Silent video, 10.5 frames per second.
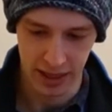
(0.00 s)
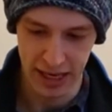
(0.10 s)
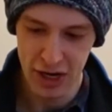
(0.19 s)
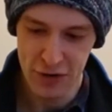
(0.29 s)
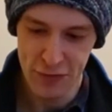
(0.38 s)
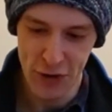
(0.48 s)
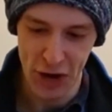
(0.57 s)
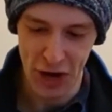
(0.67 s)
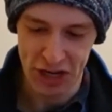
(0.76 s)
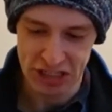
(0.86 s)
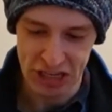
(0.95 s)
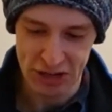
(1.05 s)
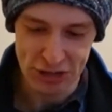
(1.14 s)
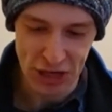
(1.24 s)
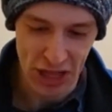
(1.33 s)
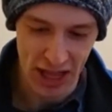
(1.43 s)
Here, Fang! Dinner
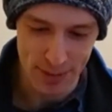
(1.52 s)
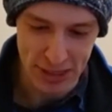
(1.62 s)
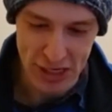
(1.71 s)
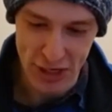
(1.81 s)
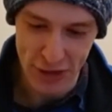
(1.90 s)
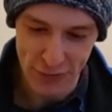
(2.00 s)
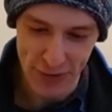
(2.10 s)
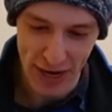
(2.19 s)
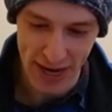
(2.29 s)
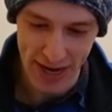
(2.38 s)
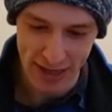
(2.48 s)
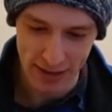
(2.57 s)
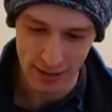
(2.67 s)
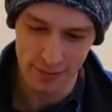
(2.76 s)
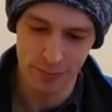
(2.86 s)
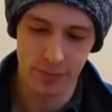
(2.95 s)
time! Here,
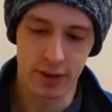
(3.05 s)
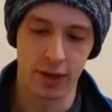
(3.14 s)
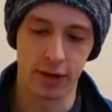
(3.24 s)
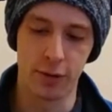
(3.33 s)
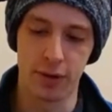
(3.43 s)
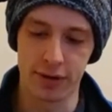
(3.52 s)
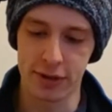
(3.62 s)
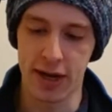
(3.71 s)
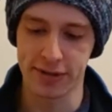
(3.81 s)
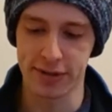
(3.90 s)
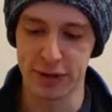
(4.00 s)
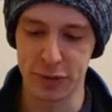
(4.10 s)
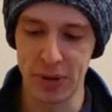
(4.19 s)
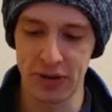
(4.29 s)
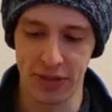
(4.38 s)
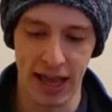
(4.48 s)
Fang! An orc tosses a
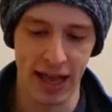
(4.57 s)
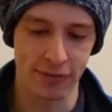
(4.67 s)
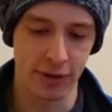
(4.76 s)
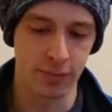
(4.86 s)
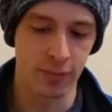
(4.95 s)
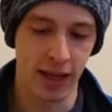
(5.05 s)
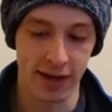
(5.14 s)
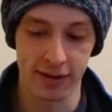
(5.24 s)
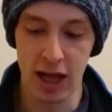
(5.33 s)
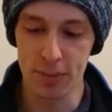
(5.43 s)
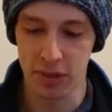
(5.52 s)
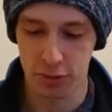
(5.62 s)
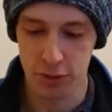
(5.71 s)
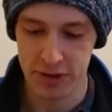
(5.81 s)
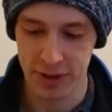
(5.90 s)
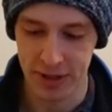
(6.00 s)
spear to the halfling, and a goblin
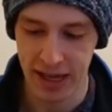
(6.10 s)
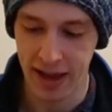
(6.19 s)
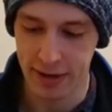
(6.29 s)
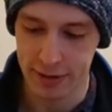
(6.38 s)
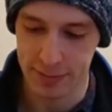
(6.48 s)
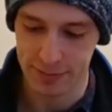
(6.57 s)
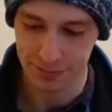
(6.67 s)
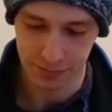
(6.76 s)
throws him an axe.